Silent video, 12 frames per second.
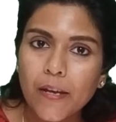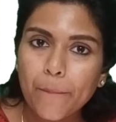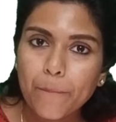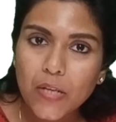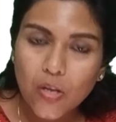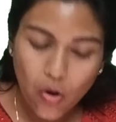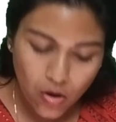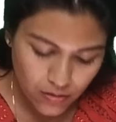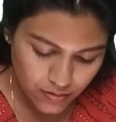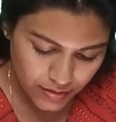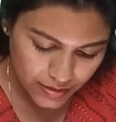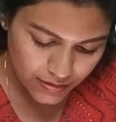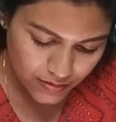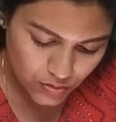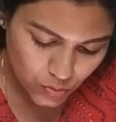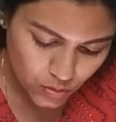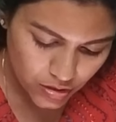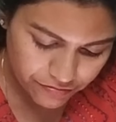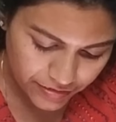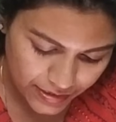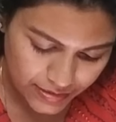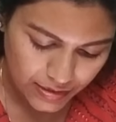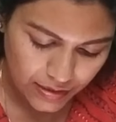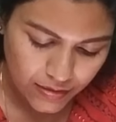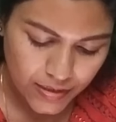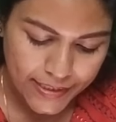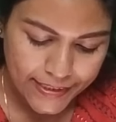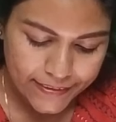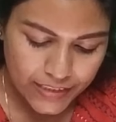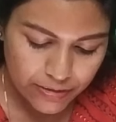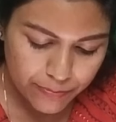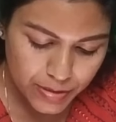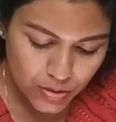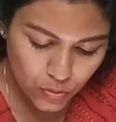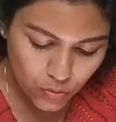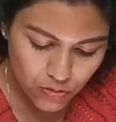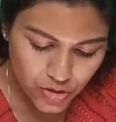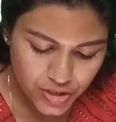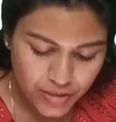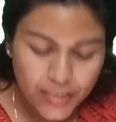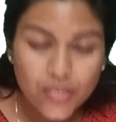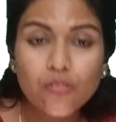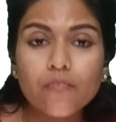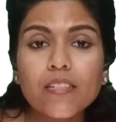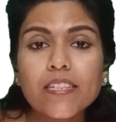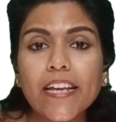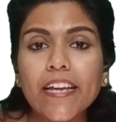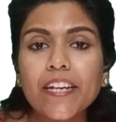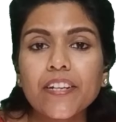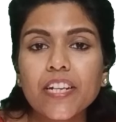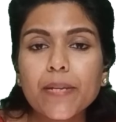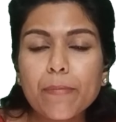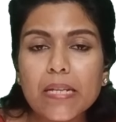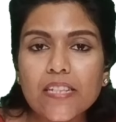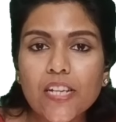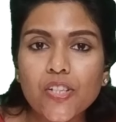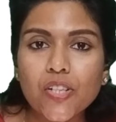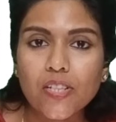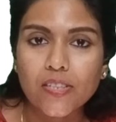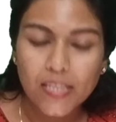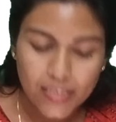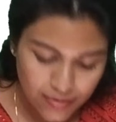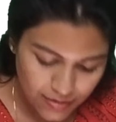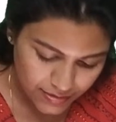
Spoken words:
Because there is no effector, there will be no generation of the secondary messengers, that is the